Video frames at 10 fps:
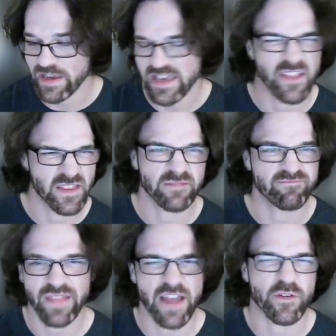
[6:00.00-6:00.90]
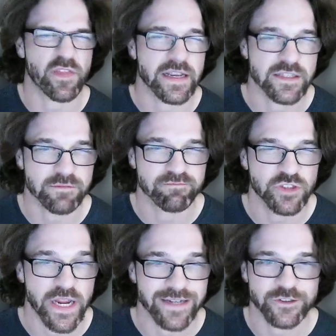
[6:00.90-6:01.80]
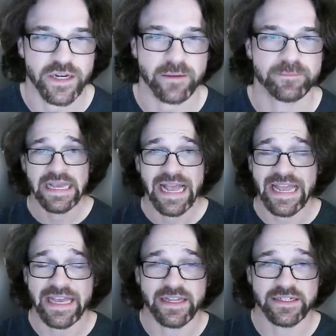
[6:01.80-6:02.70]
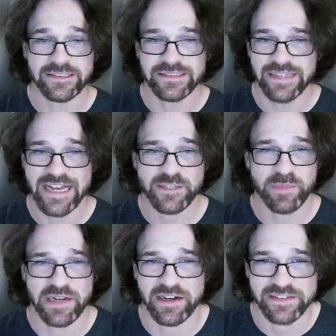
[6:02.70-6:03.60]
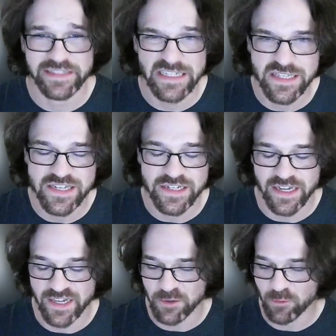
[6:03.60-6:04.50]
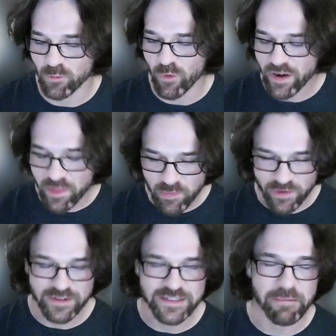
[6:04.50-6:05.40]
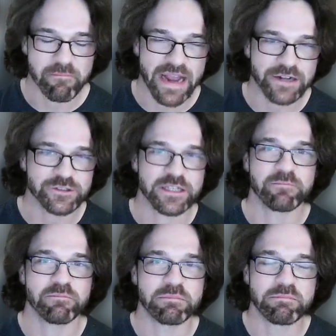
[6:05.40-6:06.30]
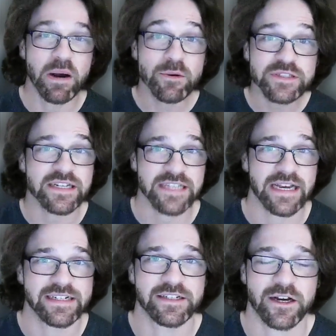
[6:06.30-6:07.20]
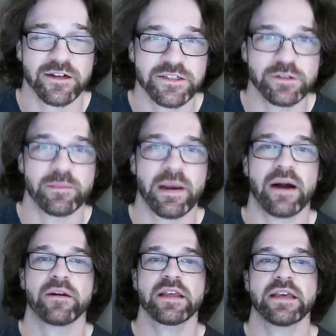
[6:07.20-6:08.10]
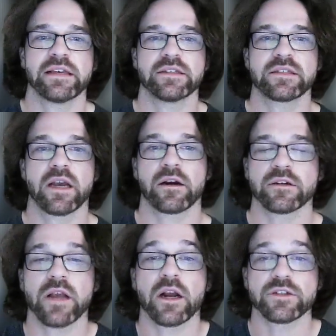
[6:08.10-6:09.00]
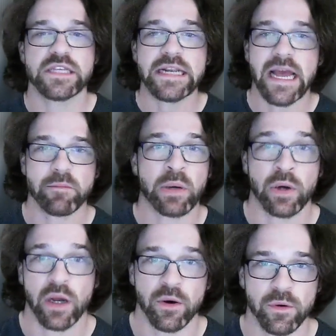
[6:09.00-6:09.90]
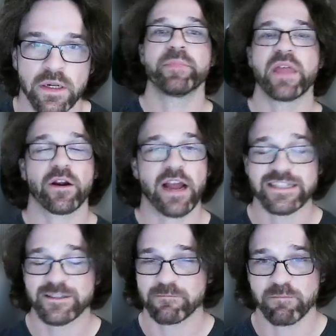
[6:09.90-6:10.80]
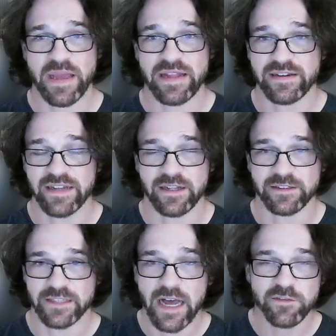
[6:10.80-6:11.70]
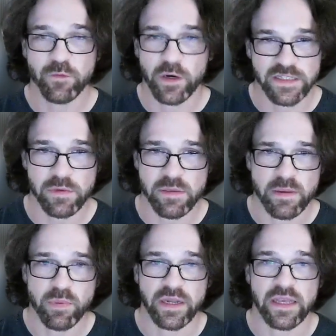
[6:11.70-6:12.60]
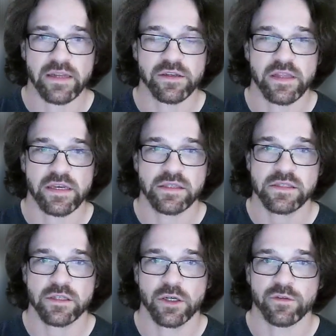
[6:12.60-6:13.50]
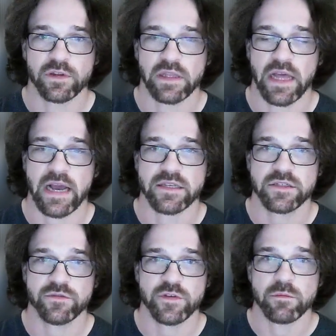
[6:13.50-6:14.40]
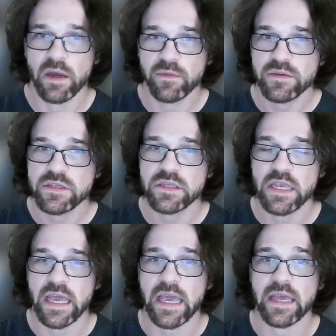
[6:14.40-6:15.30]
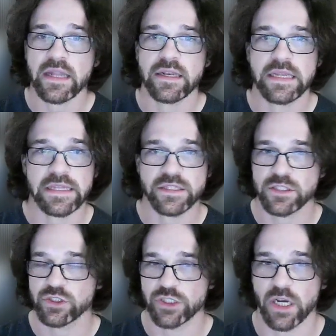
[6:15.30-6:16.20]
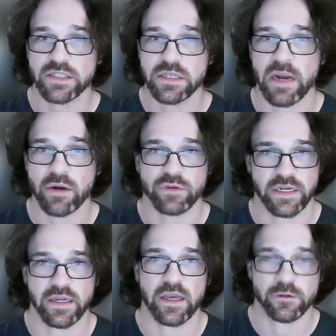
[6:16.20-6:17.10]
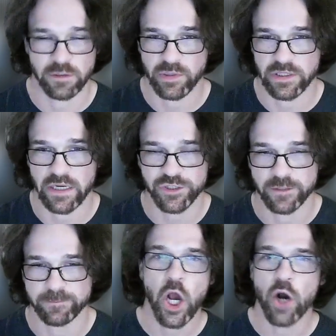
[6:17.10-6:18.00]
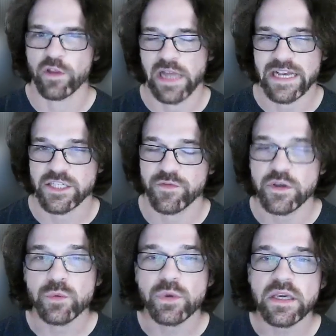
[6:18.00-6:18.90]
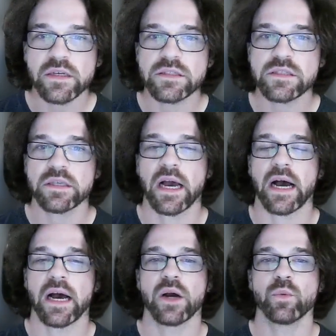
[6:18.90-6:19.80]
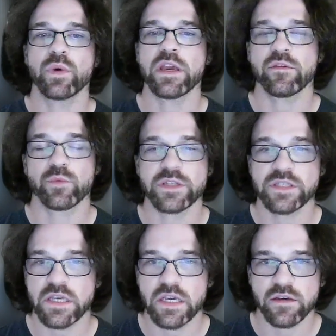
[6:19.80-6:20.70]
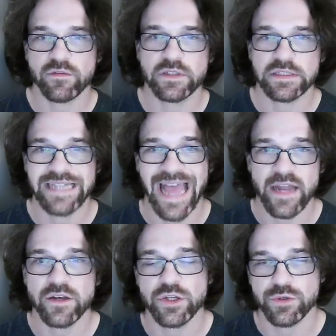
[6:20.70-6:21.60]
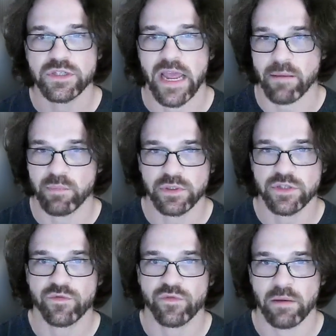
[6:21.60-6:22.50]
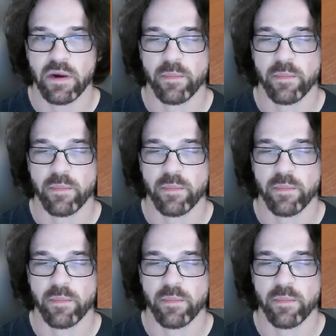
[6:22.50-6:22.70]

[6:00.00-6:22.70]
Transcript: yet. Everything's changing. And last but not least, one of the products I'm actually most excited to talk to you about is our Znet Pro. There has been a lot of work that we've been putting into this over the last few months, and it's just about ready to go into production. Over the last few weeks, we received 10 new samples from our